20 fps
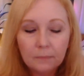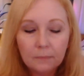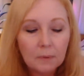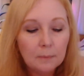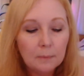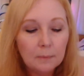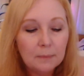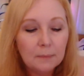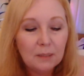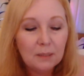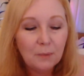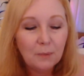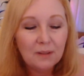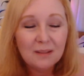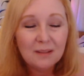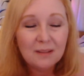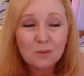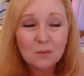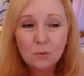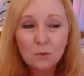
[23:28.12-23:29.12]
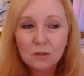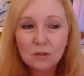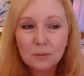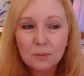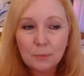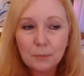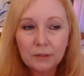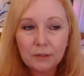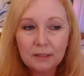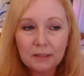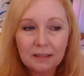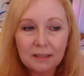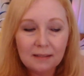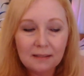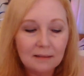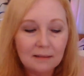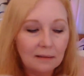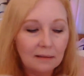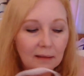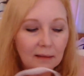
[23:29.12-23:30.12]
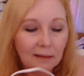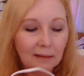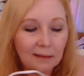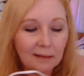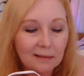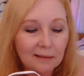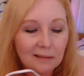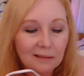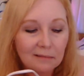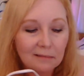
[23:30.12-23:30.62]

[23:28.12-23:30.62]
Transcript: Anyway, this works pretty decent, I guess.